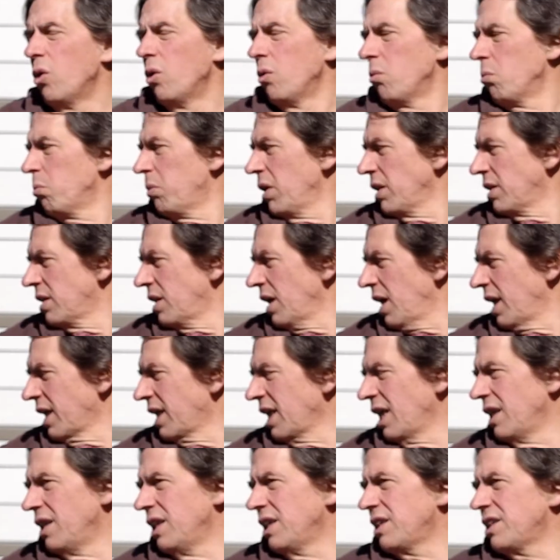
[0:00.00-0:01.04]
But
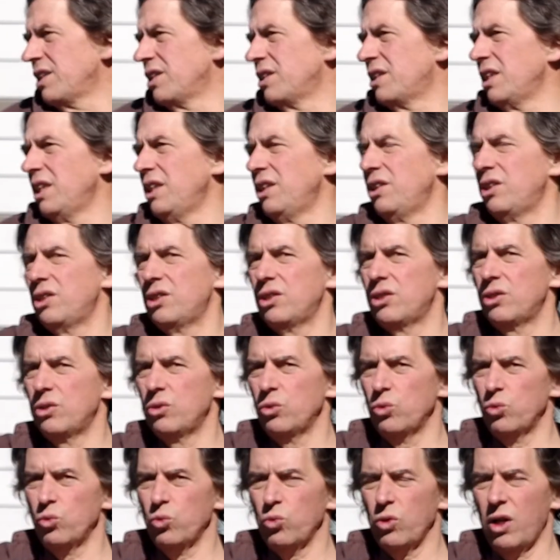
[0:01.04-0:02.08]
again, this is these
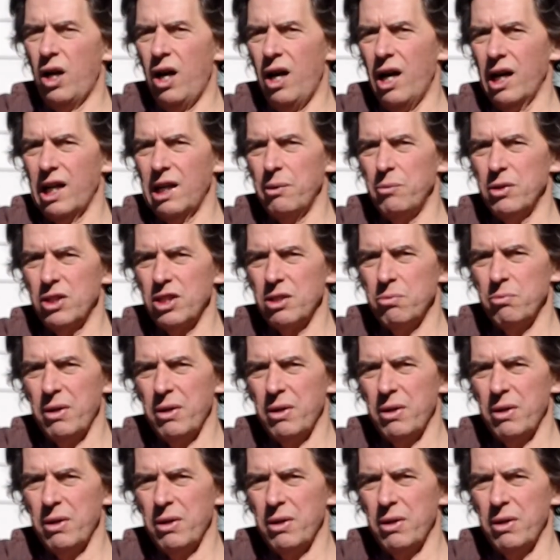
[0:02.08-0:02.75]
arguments